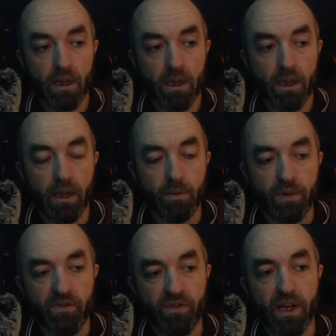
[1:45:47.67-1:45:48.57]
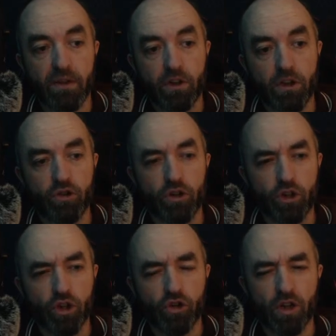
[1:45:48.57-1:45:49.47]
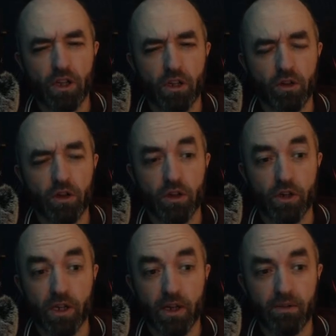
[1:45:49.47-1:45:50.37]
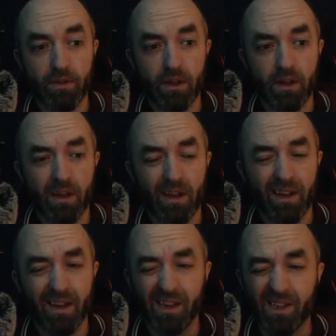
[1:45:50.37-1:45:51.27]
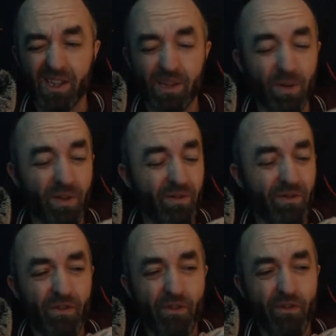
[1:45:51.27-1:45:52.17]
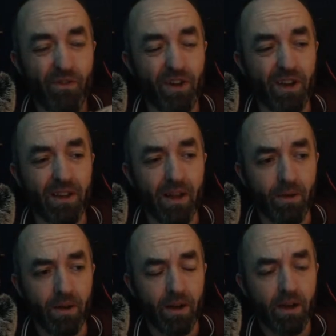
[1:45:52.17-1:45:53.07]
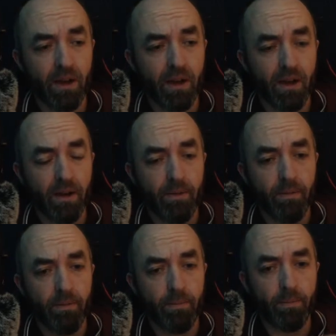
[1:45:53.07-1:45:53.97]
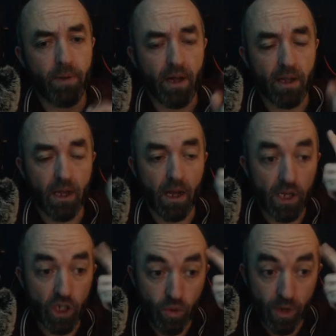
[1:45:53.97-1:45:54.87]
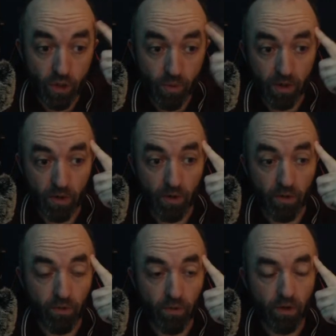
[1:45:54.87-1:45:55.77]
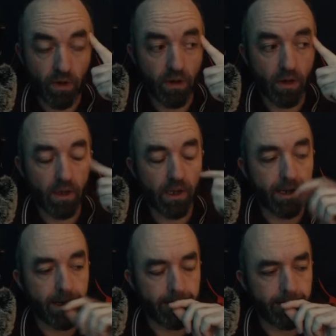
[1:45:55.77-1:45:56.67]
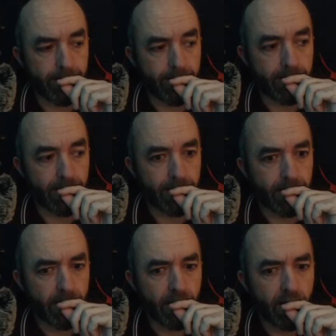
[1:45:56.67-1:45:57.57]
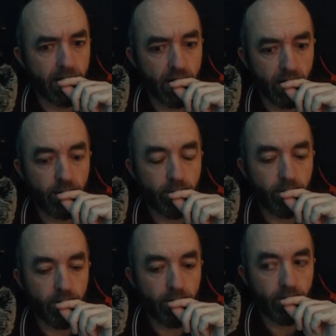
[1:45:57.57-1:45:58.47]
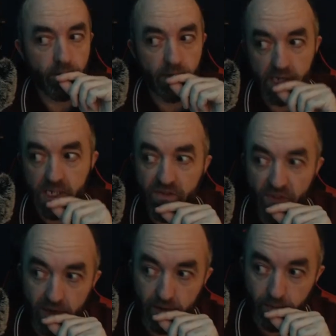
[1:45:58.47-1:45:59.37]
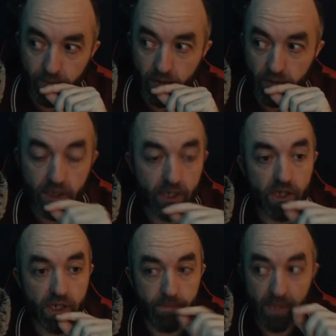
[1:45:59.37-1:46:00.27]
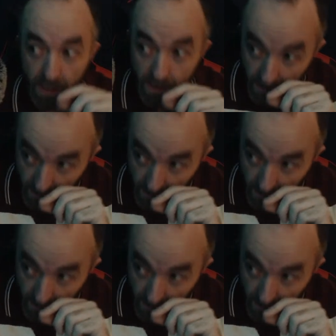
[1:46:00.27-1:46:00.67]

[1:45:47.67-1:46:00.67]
and there was 500 Australian dollars left. And I just about freaked out. But a switch went off, and I was like, no, this is fine. This just means,